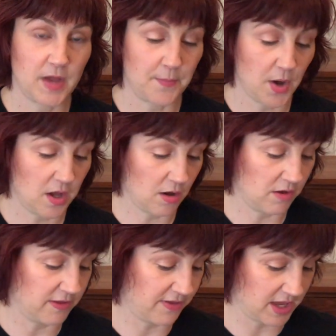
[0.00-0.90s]
I bought
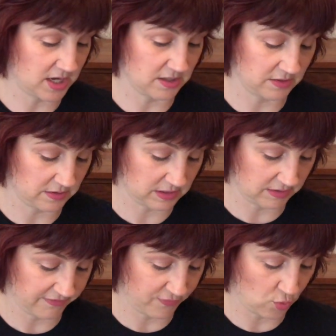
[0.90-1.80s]
all the things
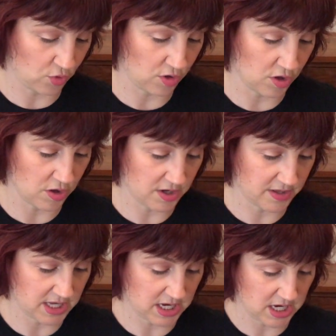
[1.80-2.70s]
for
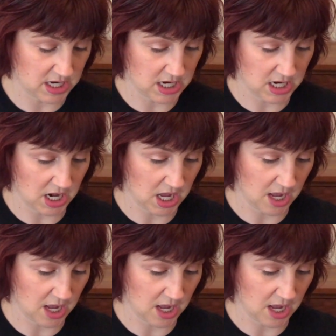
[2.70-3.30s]
the